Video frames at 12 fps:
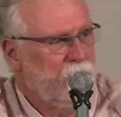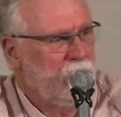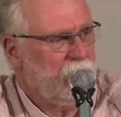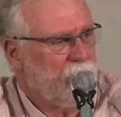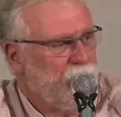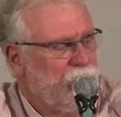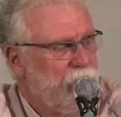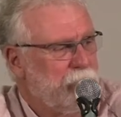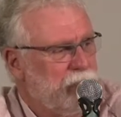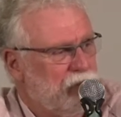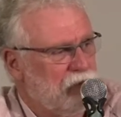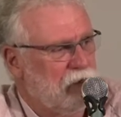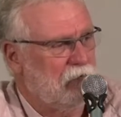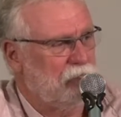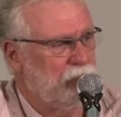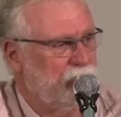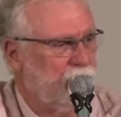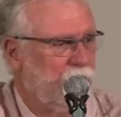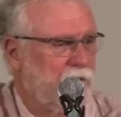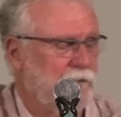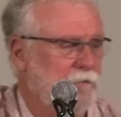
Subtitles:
and he was very much in love with God.